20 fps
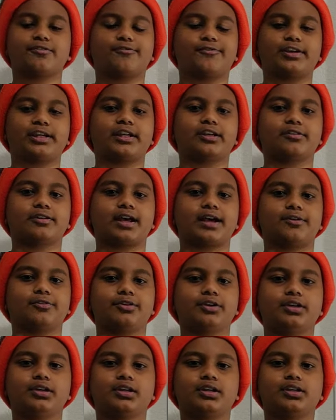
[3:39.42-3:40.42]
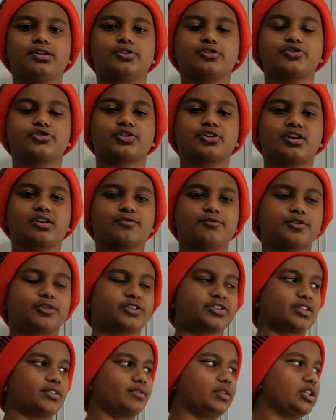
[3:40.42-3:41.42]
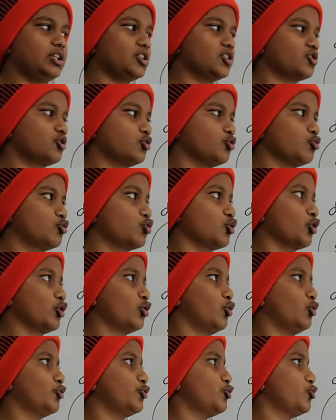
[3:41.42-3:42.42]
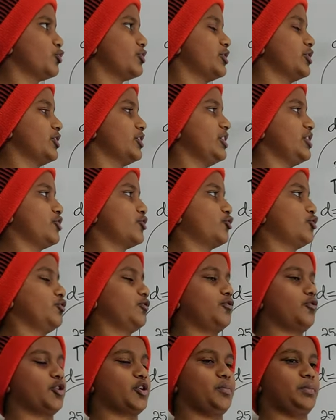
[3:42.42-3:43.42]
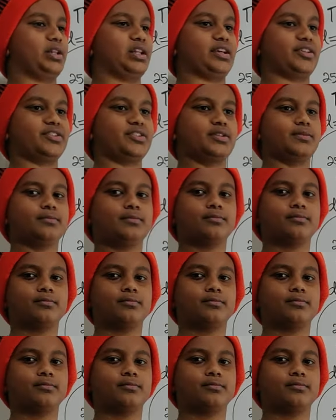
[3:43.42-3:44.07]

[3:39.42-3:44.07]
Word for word: have figured out the circumference of these two circles using these two formulas.